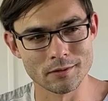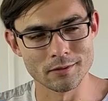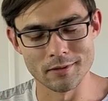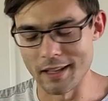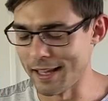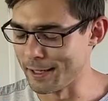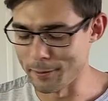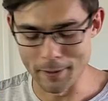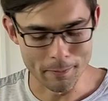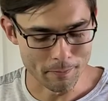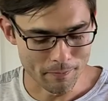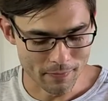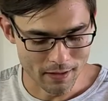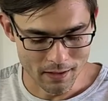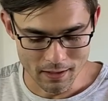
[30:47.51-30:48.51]
Anyway,
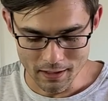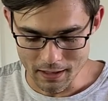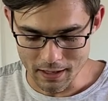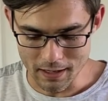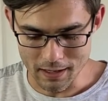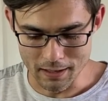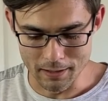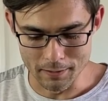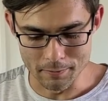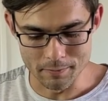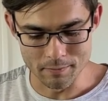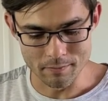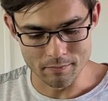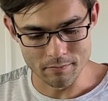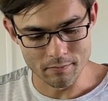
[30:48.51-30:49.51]

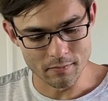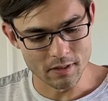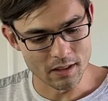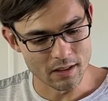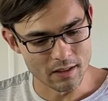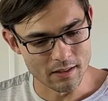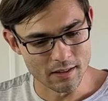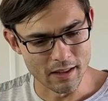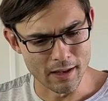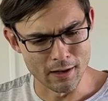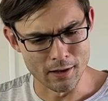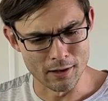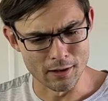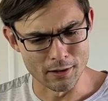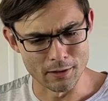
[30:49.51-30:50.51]
they
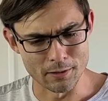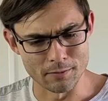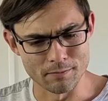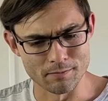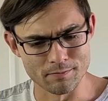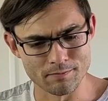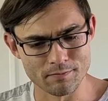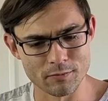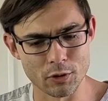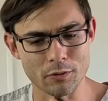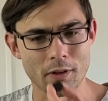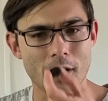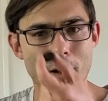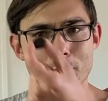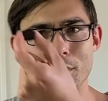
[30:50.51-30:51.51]
are sort
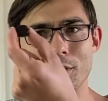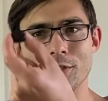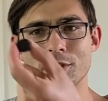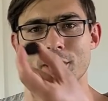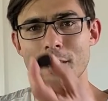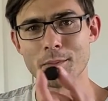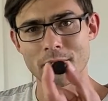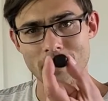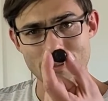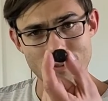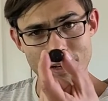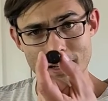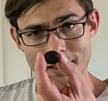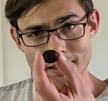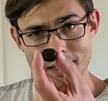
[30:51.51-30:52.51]
of oblong shaped, and they've
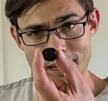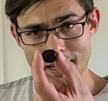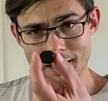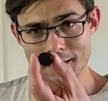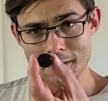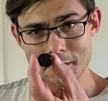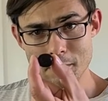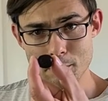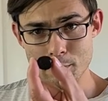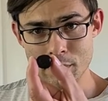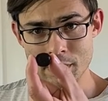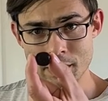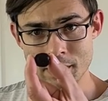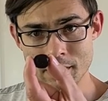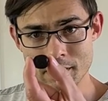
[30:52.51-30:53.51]
got a
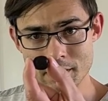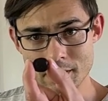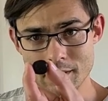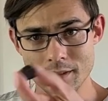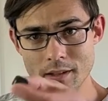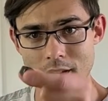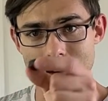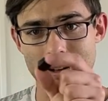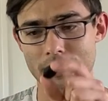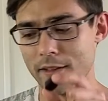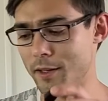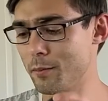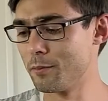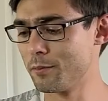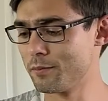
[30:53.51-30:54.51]
bee on
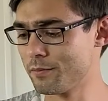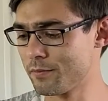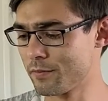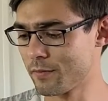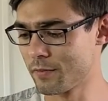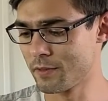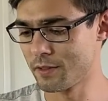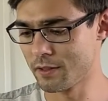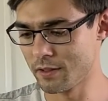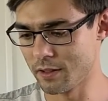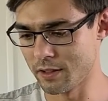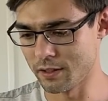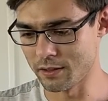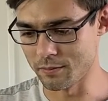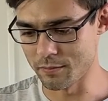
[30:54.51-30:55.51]
them,
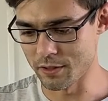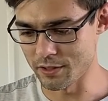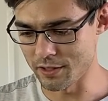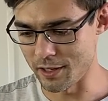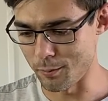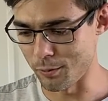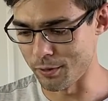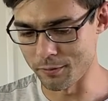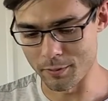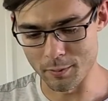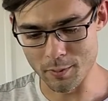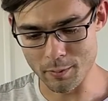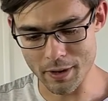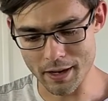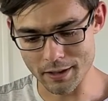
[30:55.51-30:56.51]
the same one from the
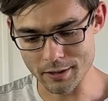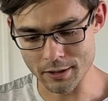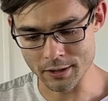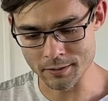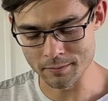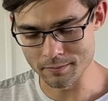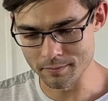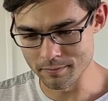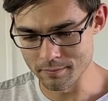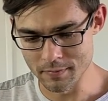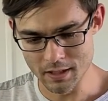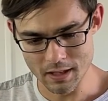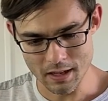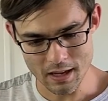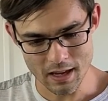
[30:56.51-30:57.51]
packaging,
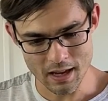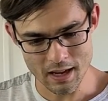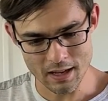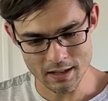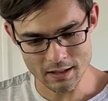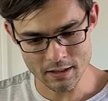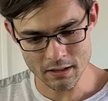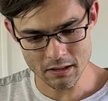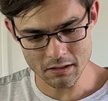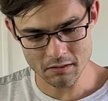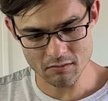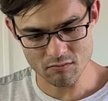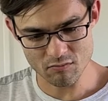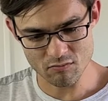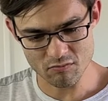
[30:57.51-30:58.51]
and
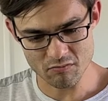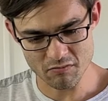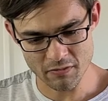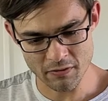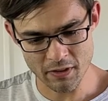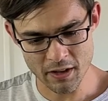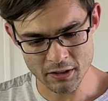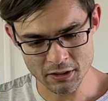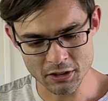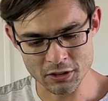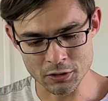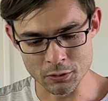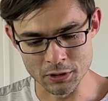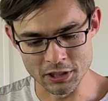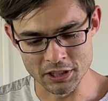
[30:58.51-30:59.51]
fairly
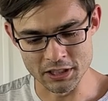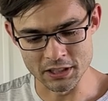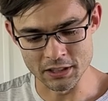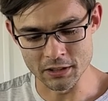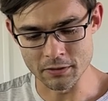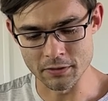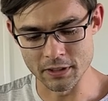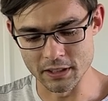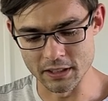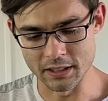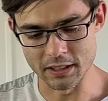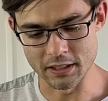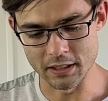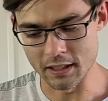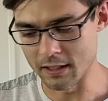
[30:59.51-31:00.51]
squishy feeling,